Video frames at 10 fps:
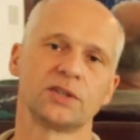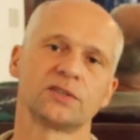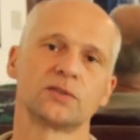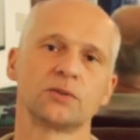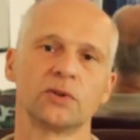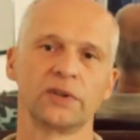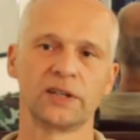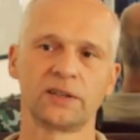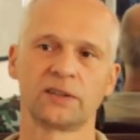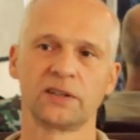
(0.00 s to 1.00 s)
just to
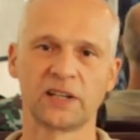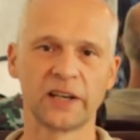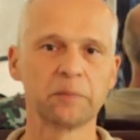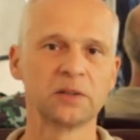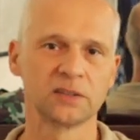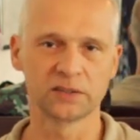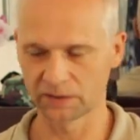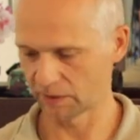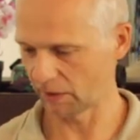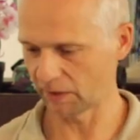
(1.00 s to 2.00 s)
connect a cable
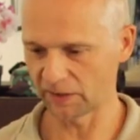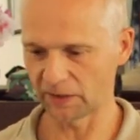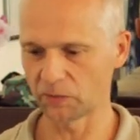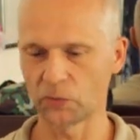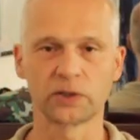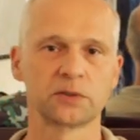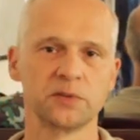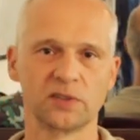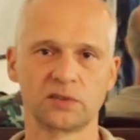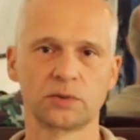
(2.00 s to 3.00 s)
and then work
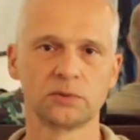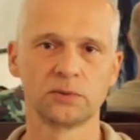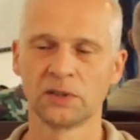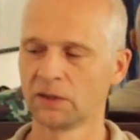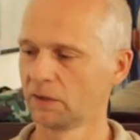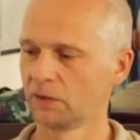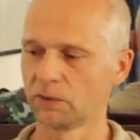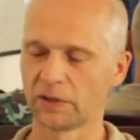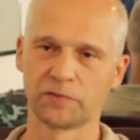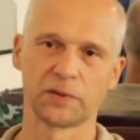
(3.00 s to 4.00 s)
with a tool
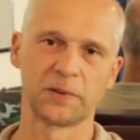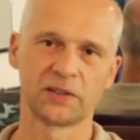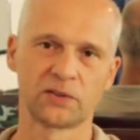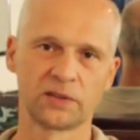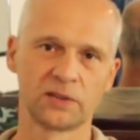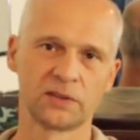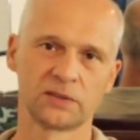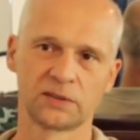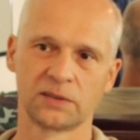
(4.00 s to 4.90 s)
you have your battery